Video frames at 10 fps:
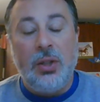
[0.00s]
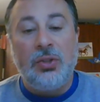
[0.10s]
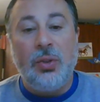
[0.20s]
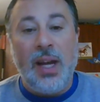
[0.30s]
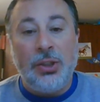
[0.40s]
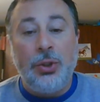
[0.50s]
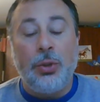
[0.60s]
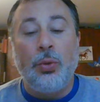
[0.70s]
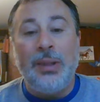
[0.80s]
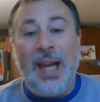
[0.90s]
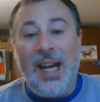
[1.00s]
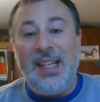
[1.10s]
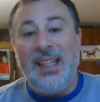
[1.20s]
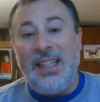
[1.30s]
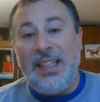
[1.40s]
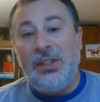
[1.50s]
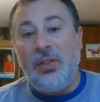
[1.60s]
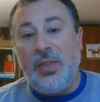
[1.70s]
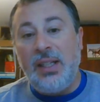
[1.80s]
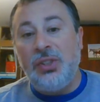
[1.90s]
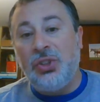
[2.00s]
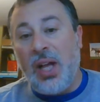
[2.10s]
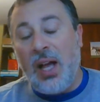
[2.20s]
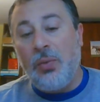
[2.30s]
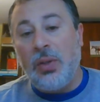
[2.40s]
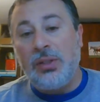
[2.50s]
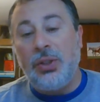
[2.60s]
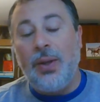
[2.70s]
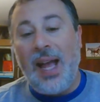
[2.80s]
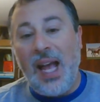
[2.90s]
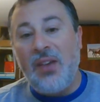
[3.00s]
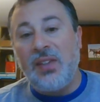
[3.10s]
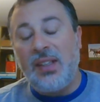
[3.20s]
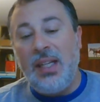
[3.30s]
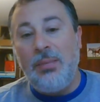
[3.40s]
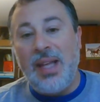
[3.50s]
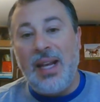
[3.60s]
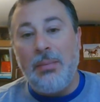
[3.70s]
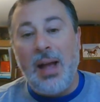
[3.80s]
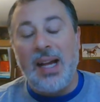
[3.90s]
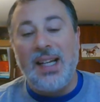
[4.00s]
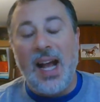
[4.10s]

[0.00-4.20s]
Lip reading: So as you're creating each of these genres, you have to keep that in mind.